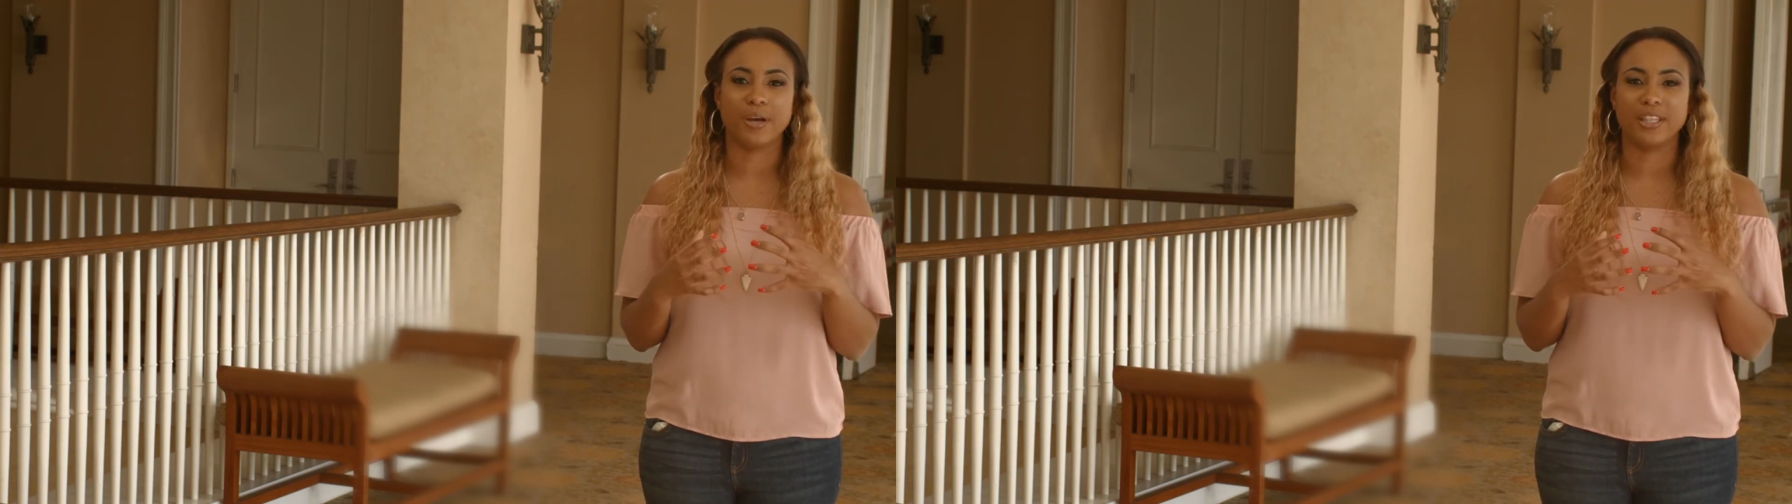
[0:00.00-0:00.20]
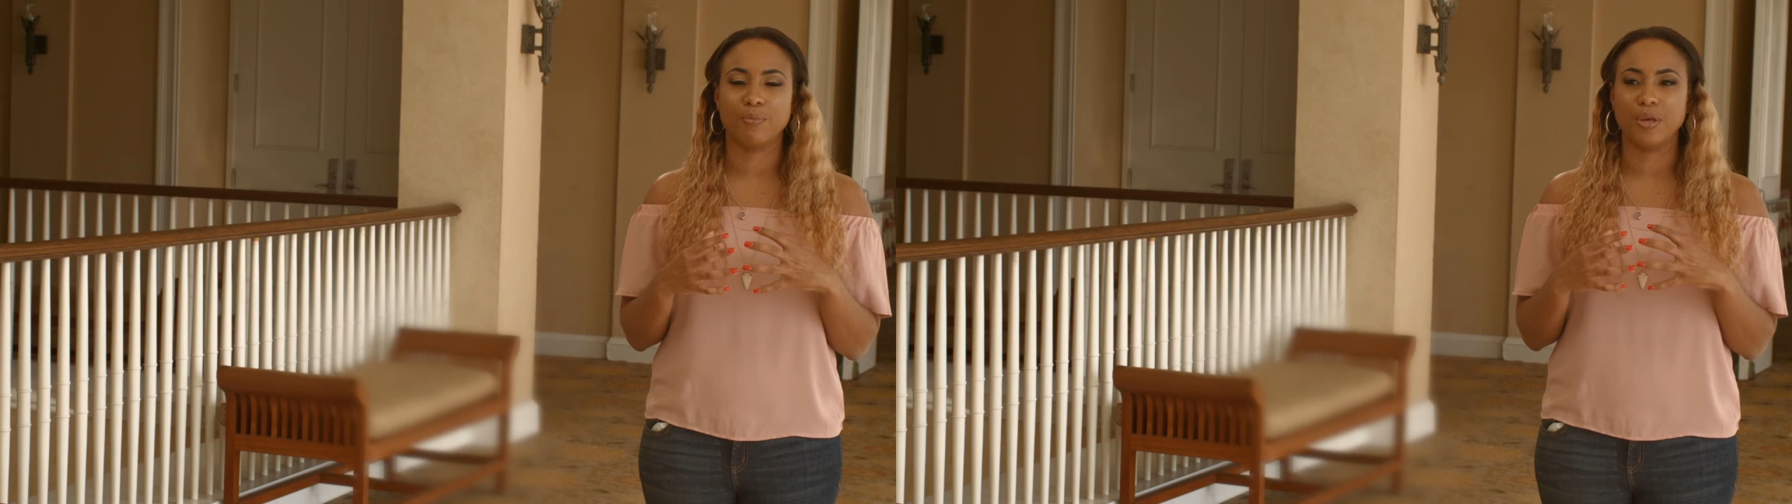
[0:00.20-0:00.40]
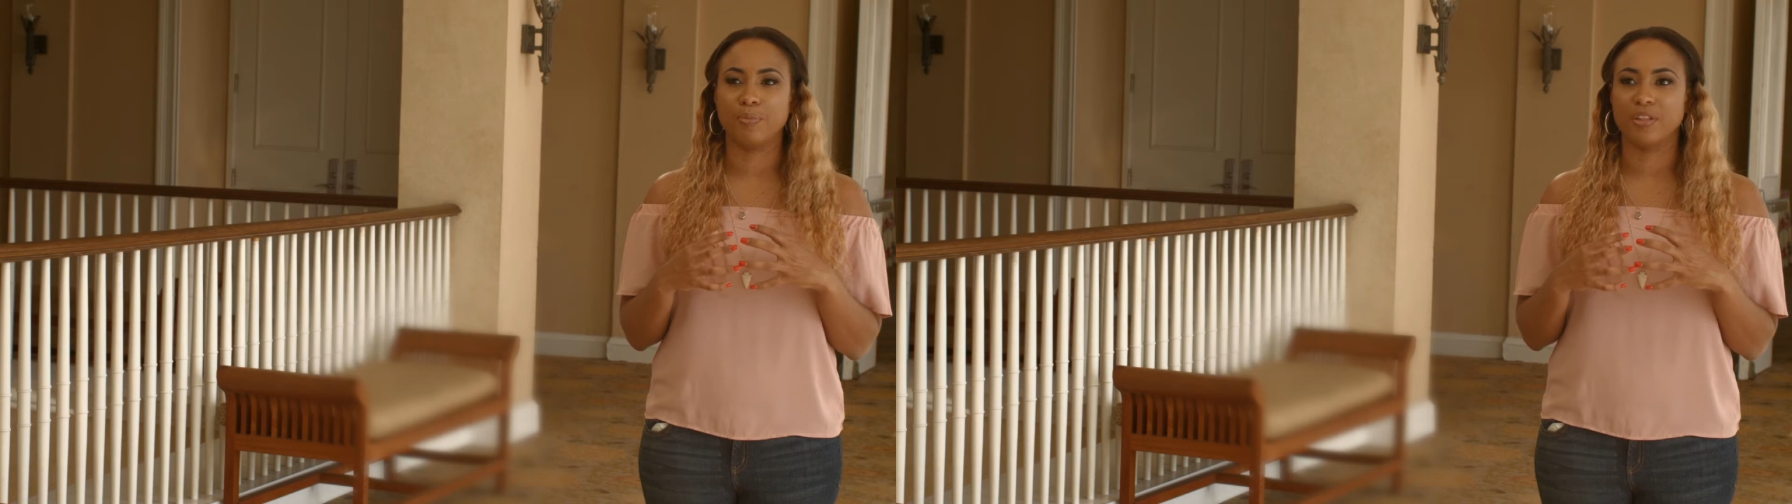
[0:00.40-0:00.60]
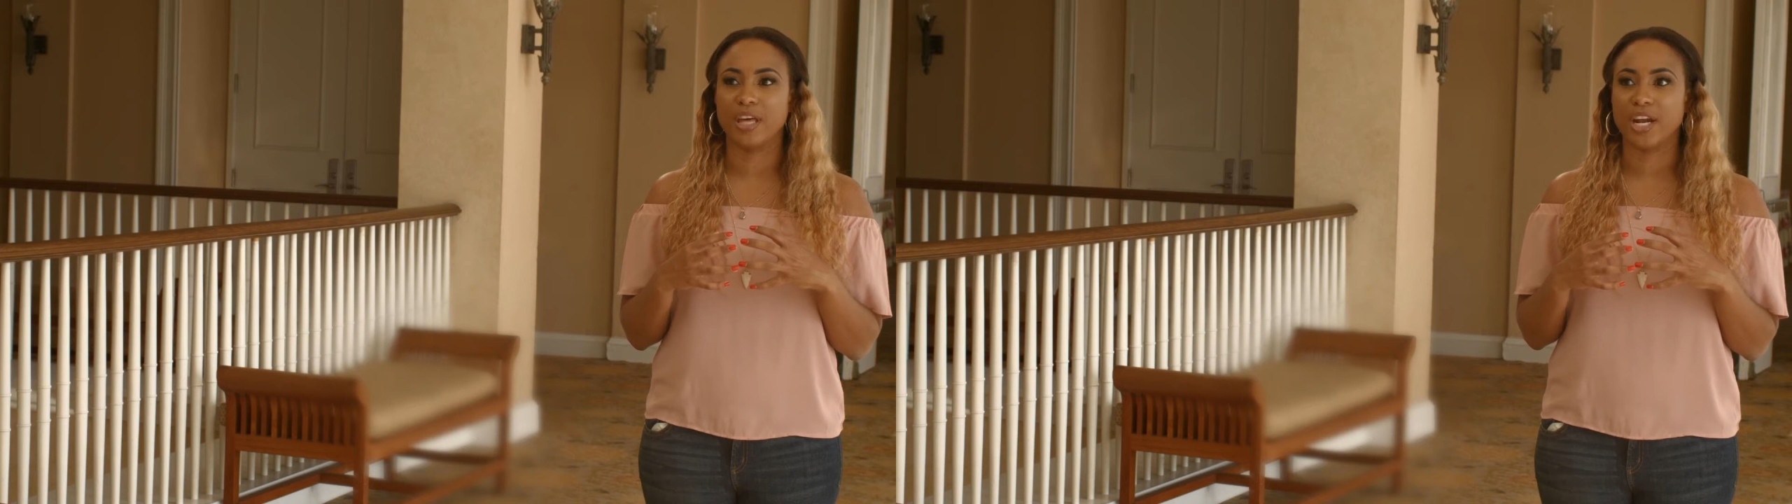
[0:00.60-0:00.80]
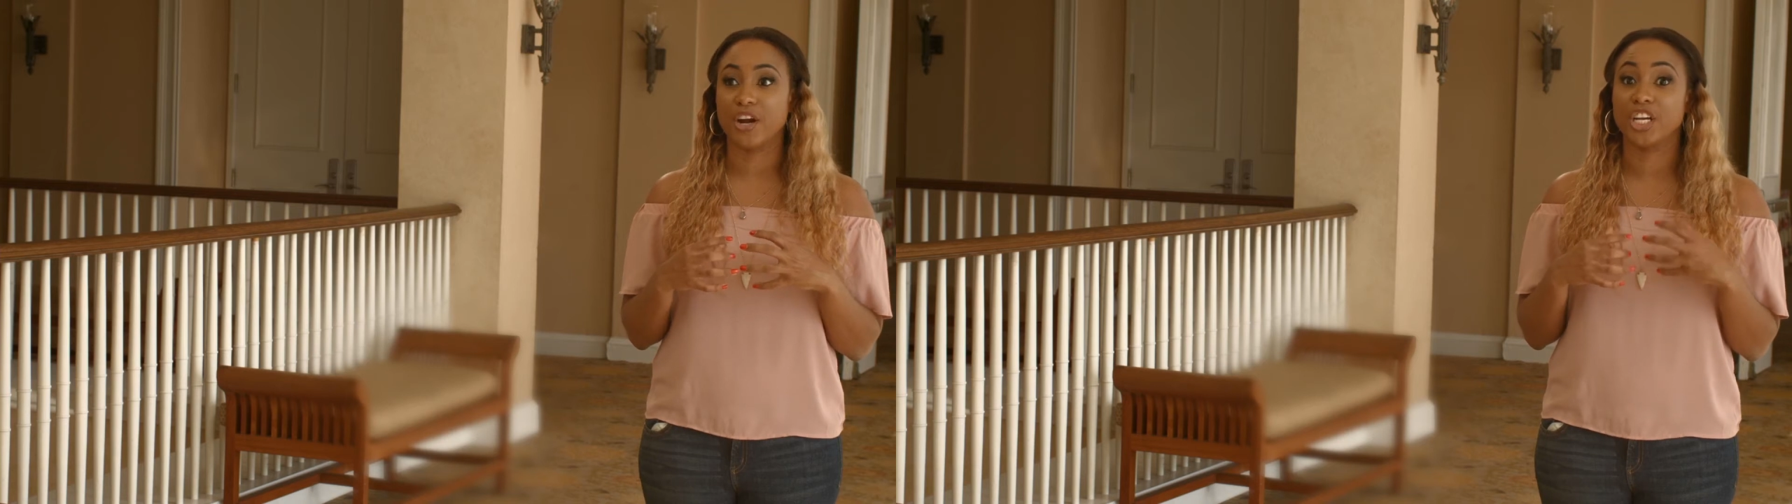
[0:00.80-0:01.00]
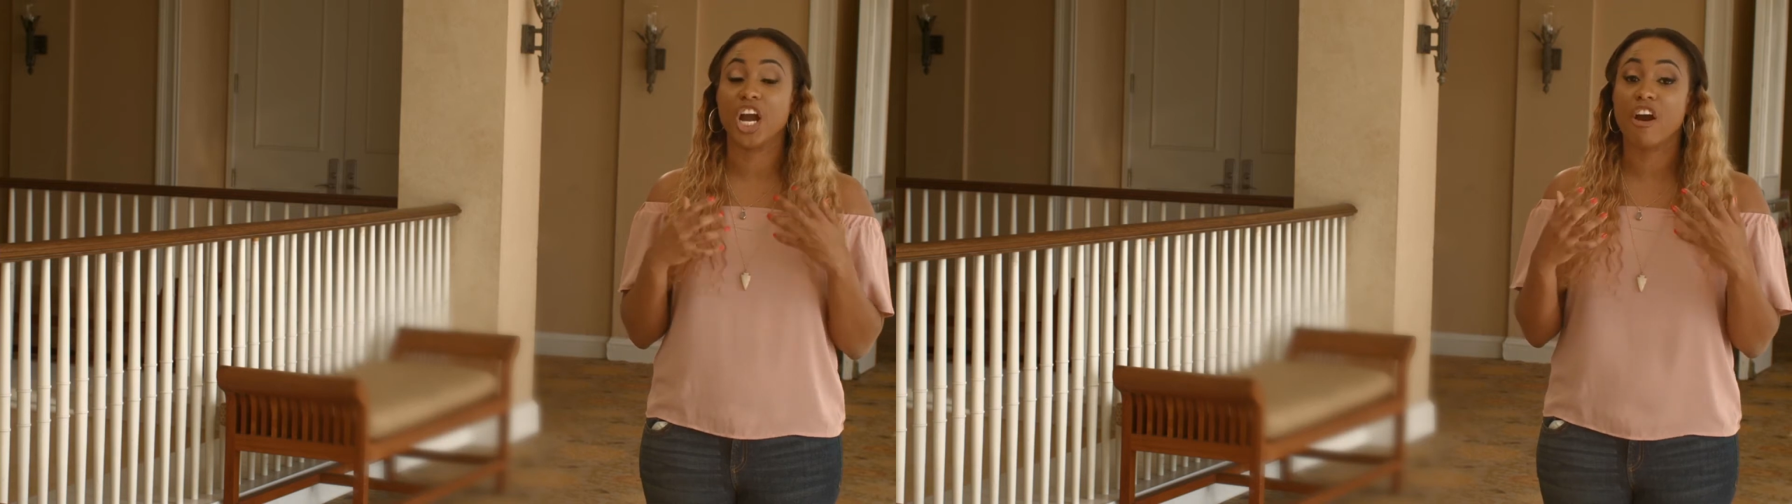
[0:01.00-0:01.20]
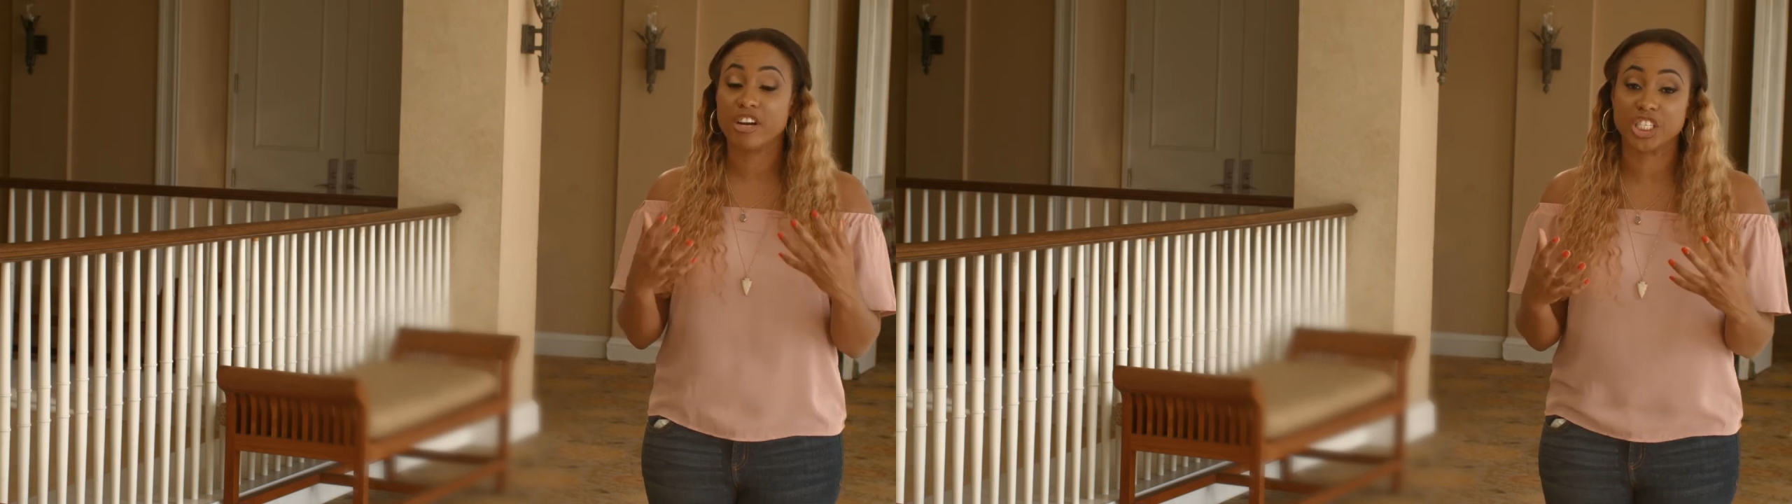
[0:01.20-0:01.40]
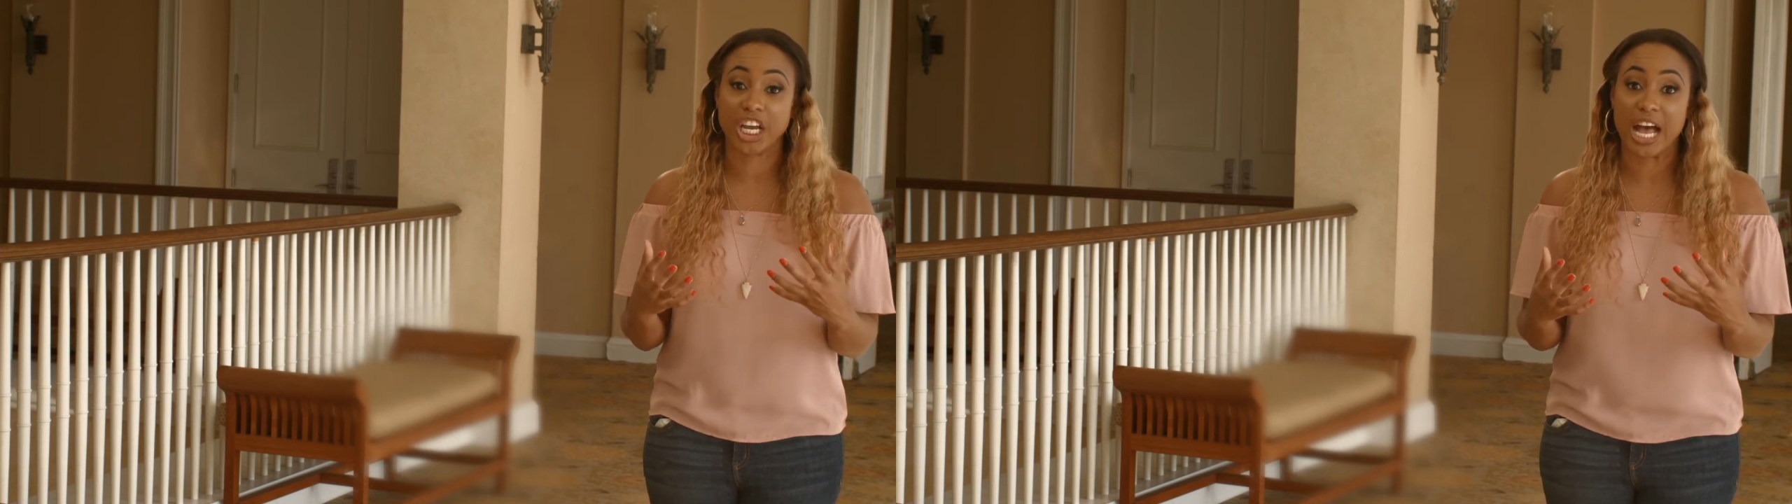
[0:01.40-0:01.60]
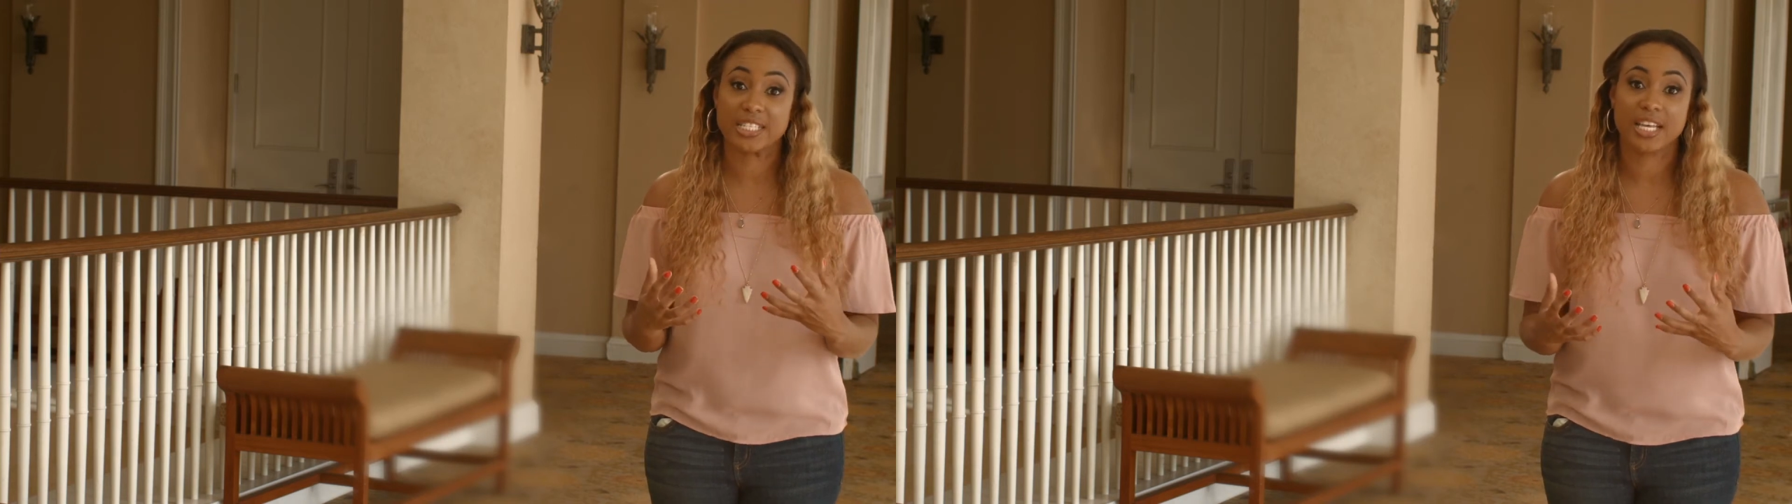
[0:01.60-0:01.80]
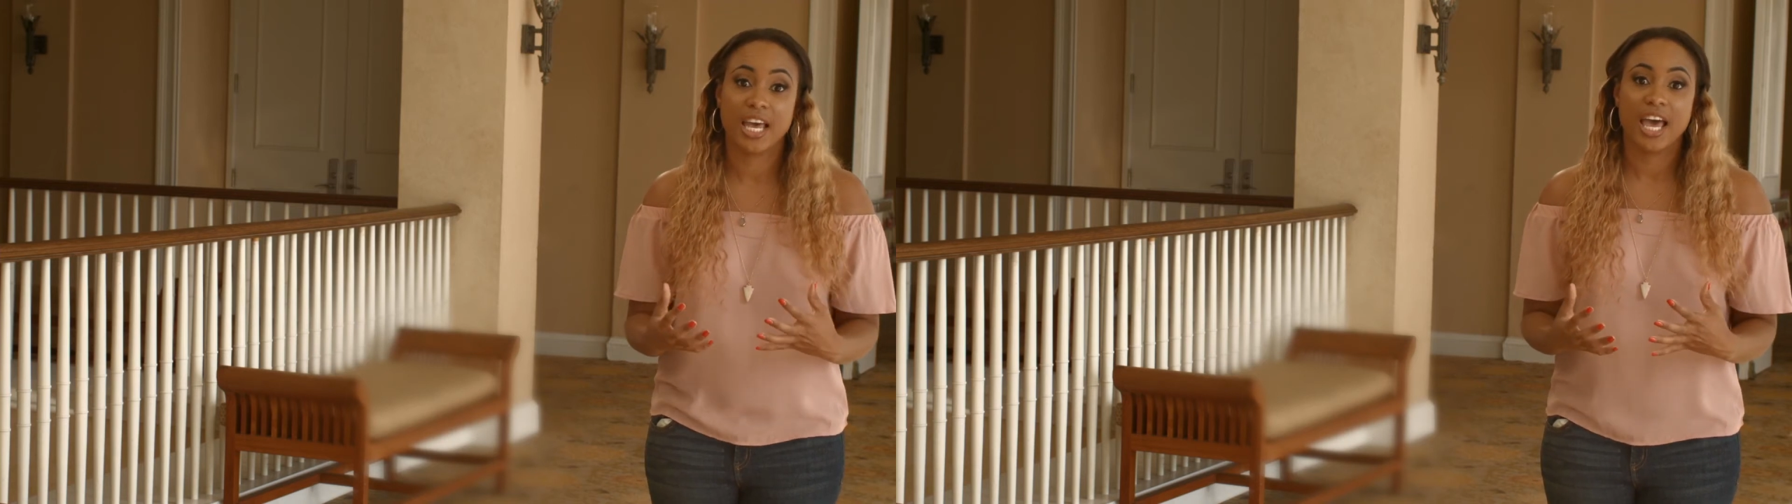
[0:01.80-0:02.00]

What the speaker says: and the people that are encouraging us.